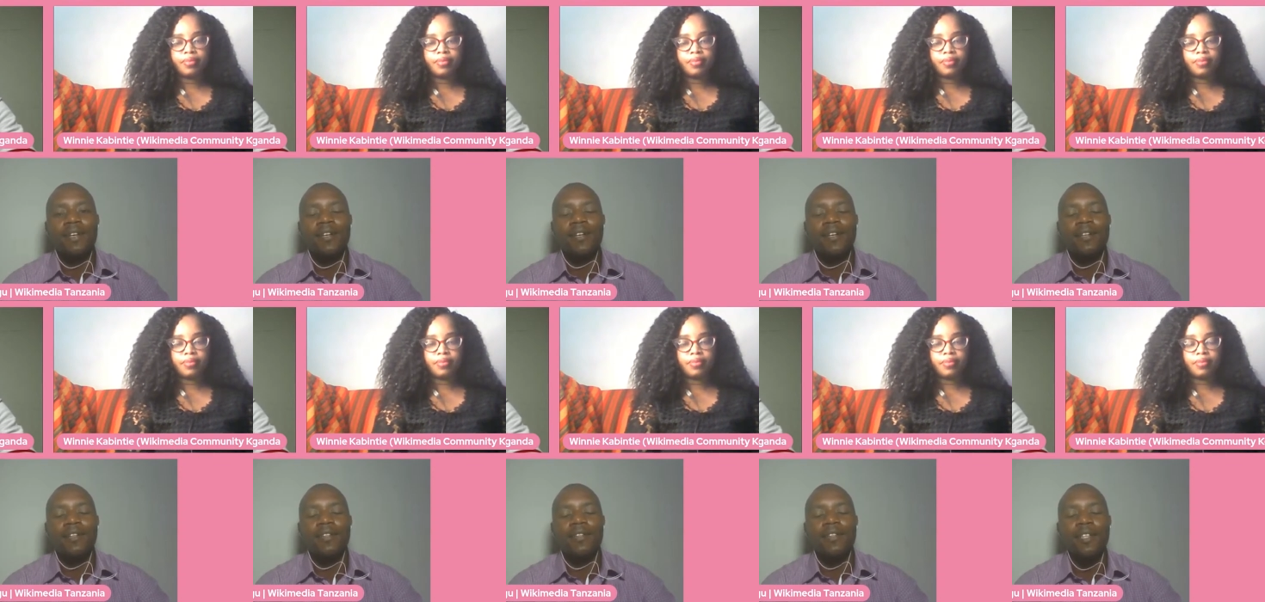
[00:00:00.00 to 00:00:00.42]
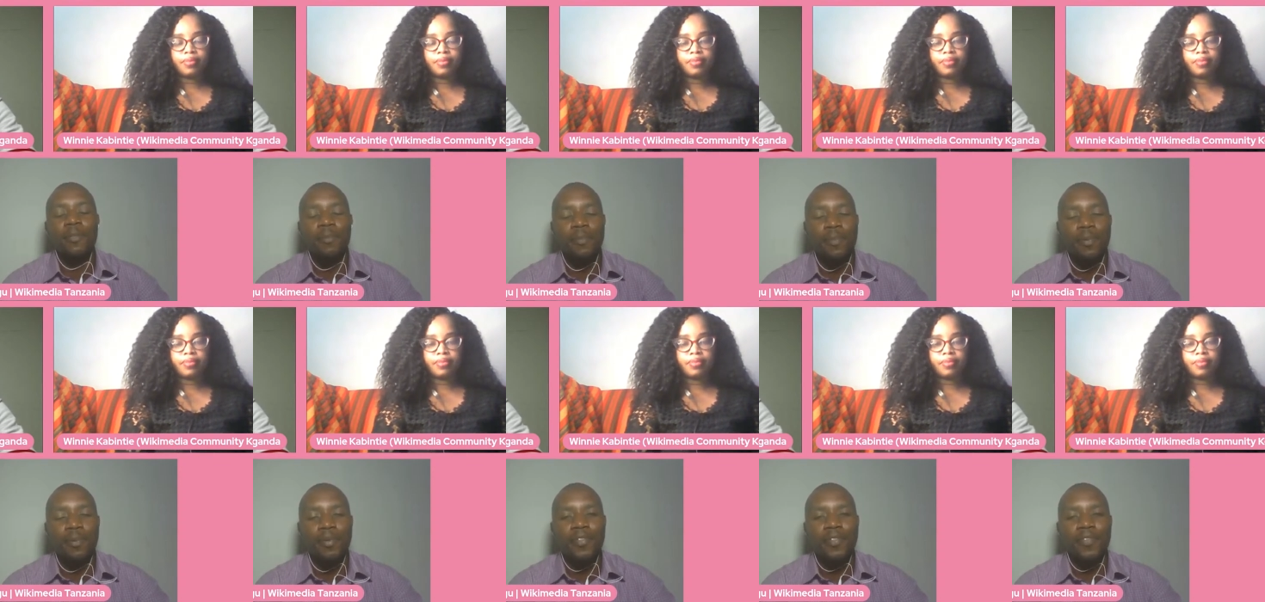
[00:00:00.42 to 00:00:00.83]
Speaker 1: uh,
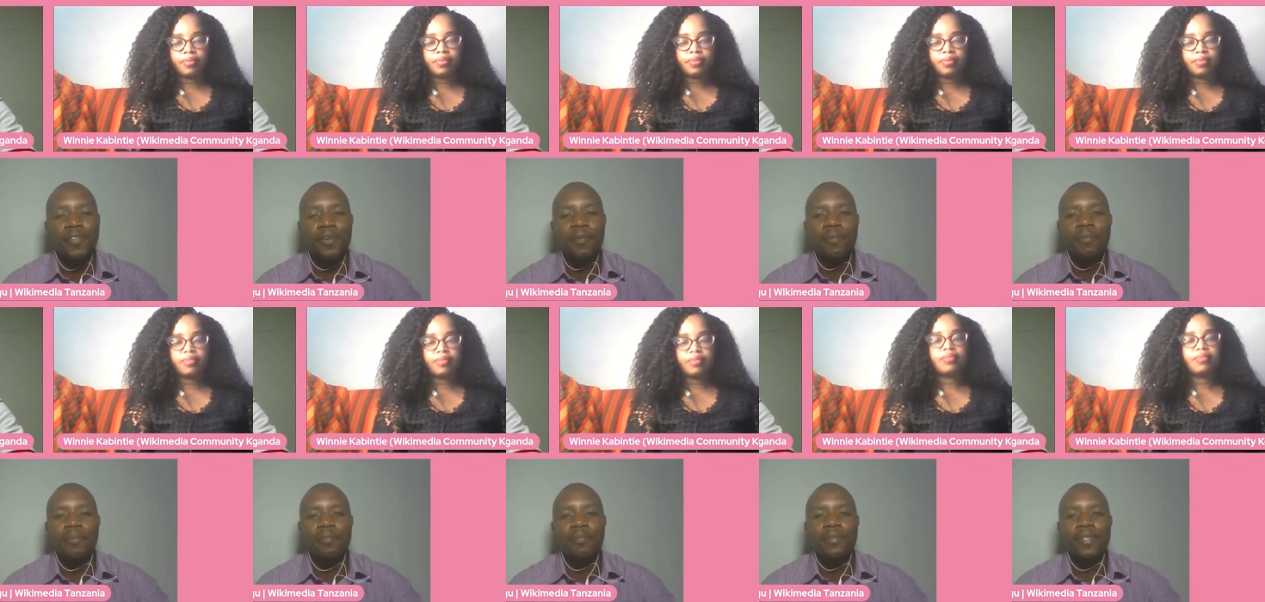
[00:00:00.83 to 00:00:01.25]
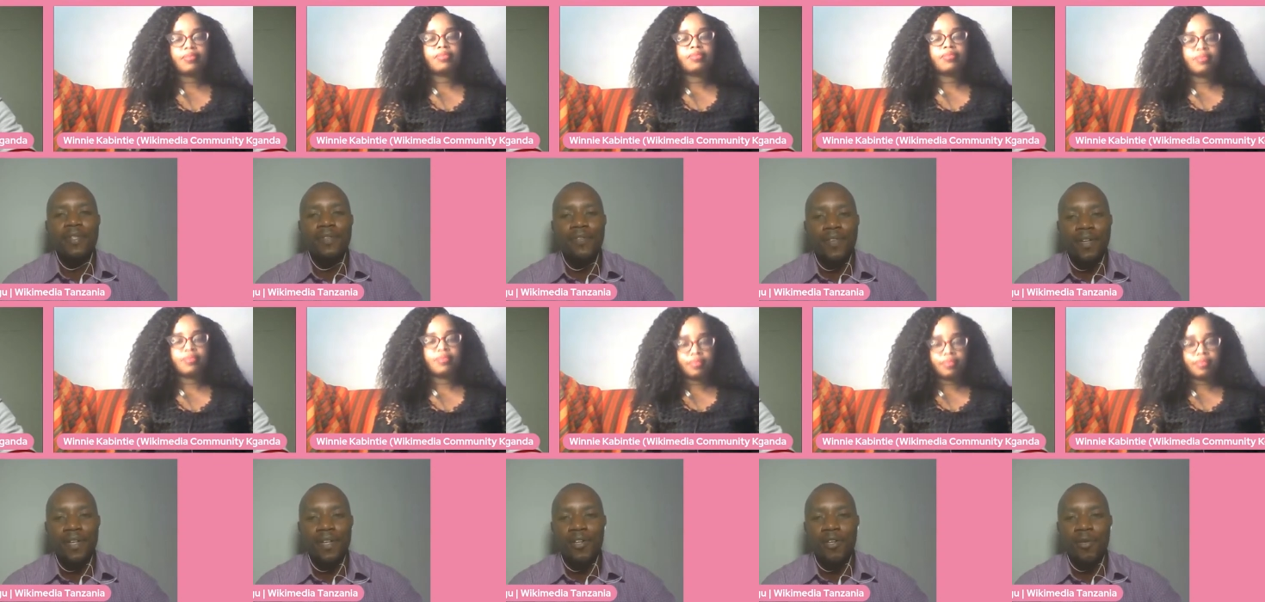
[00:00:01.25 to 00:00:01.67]
input from
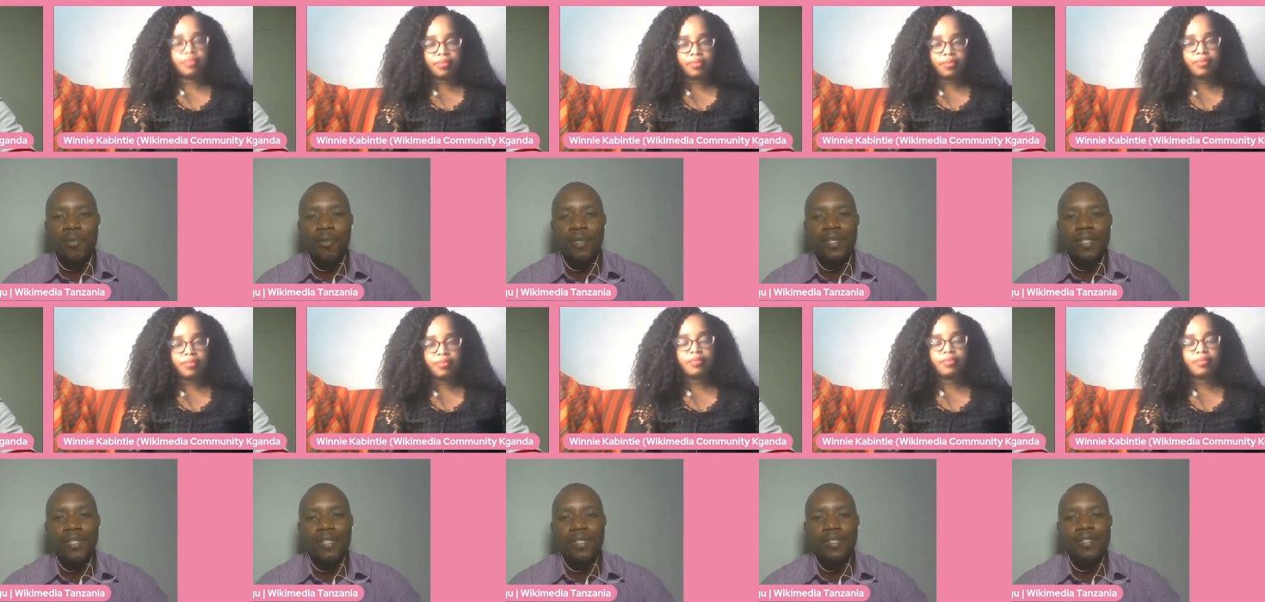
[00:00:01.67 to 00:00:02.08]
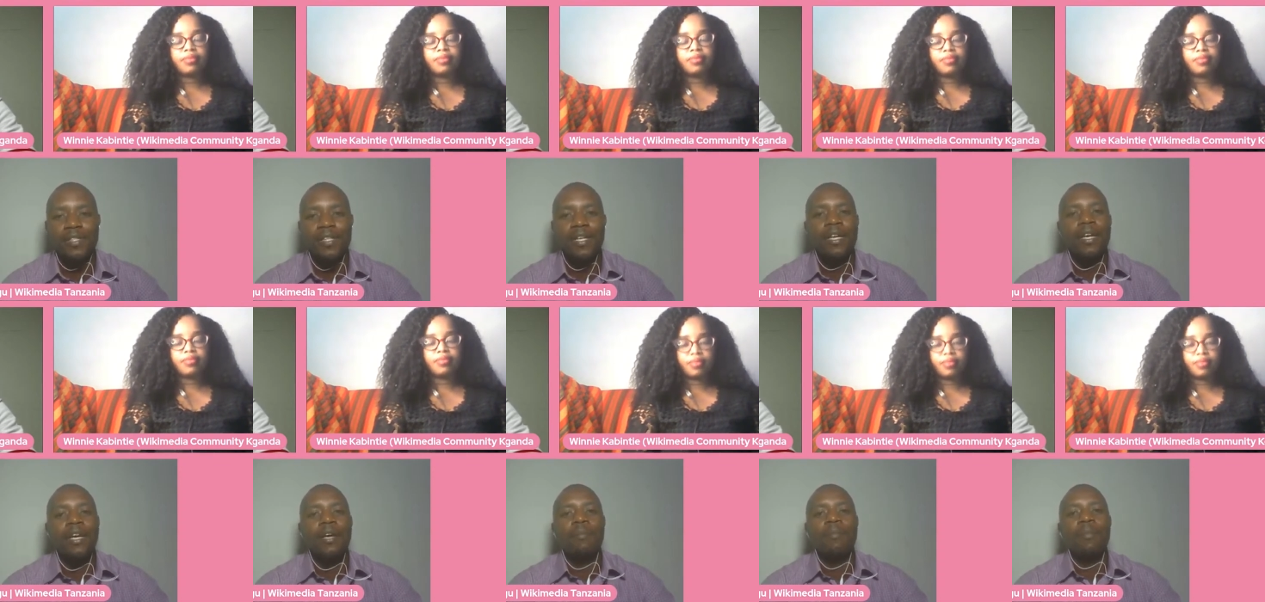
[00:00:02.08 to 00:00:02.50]
different communities,
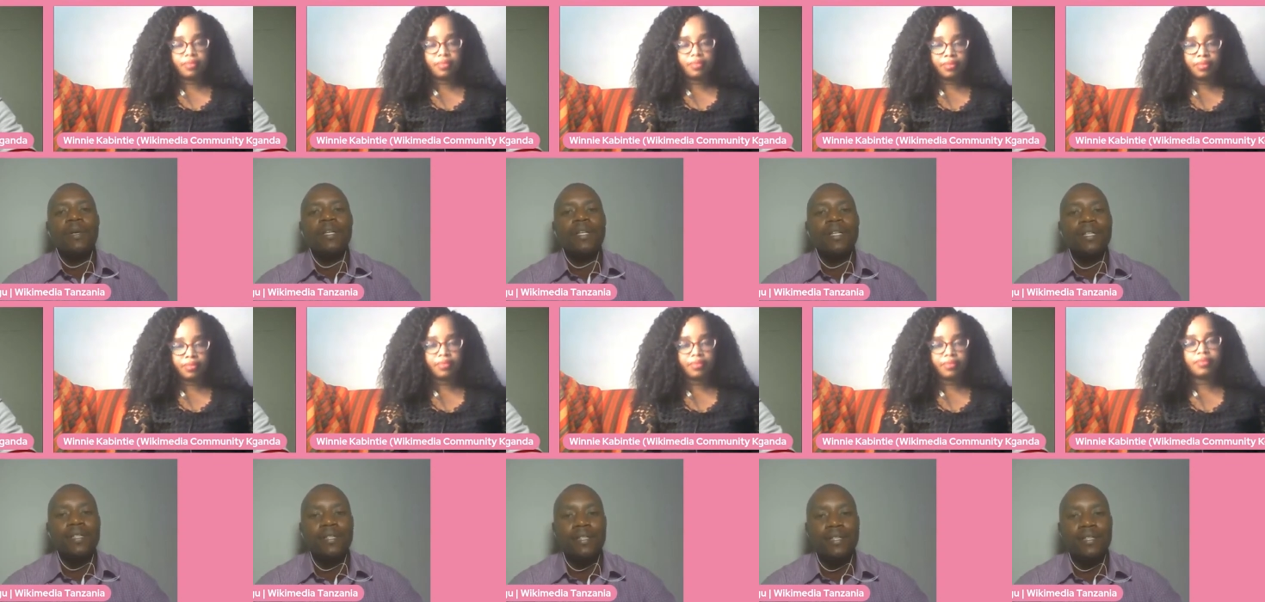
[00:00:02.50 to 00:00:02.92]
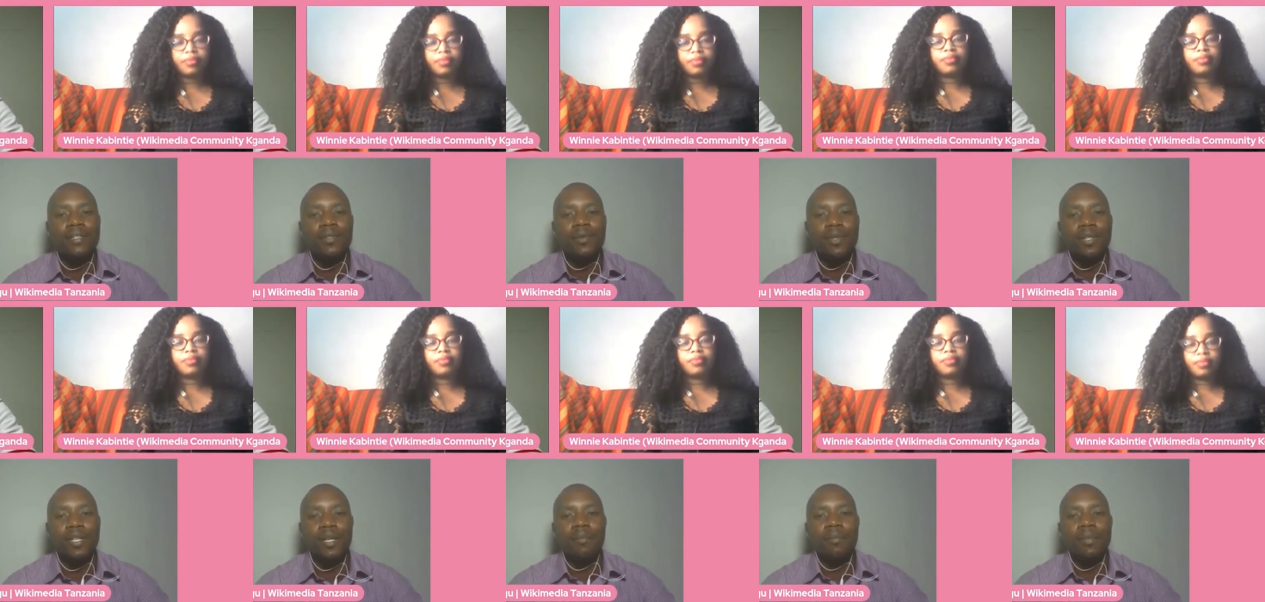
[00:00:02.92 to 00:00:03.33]
but this is
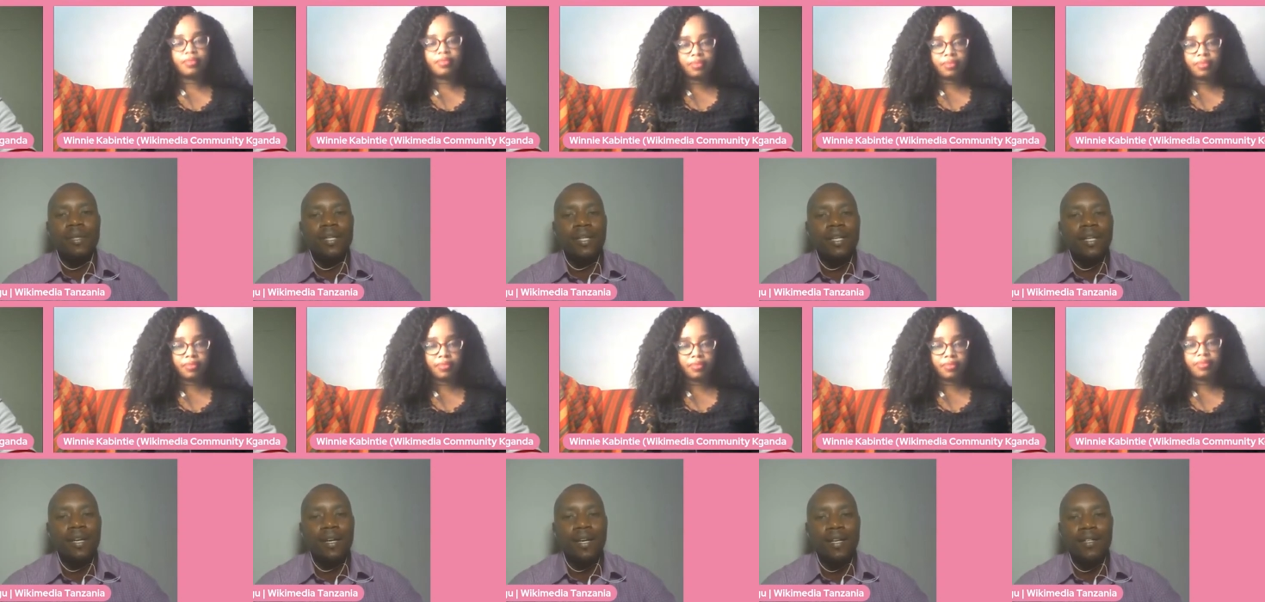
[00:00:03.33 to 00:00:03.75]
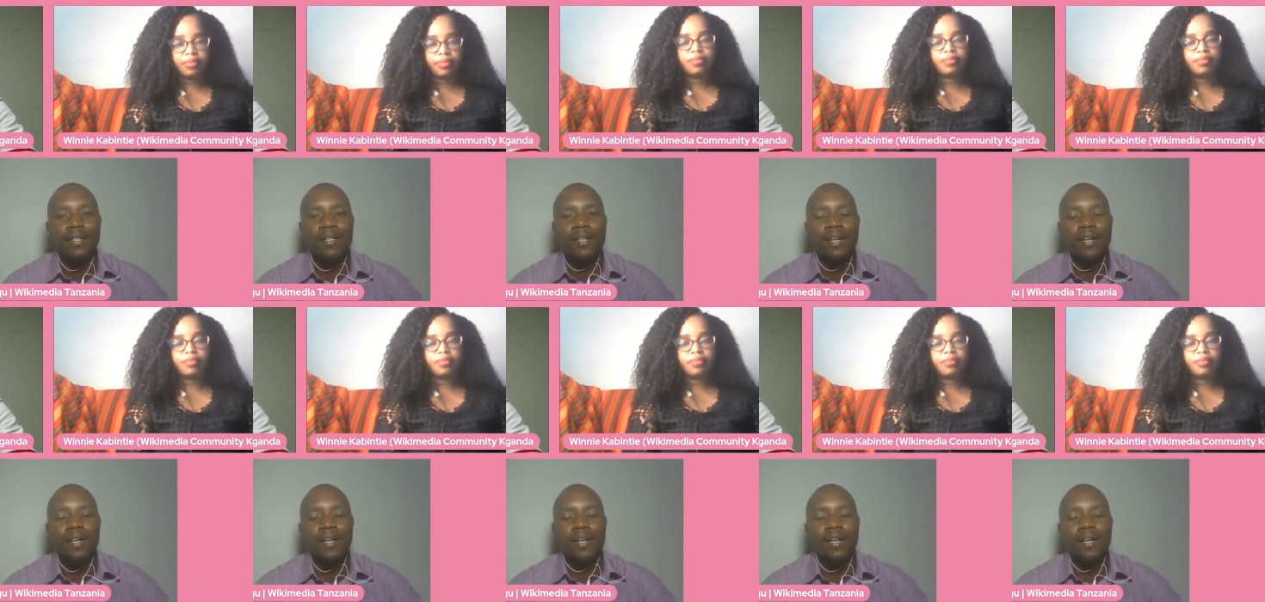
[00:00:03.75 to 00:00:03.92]
what I'm thinking right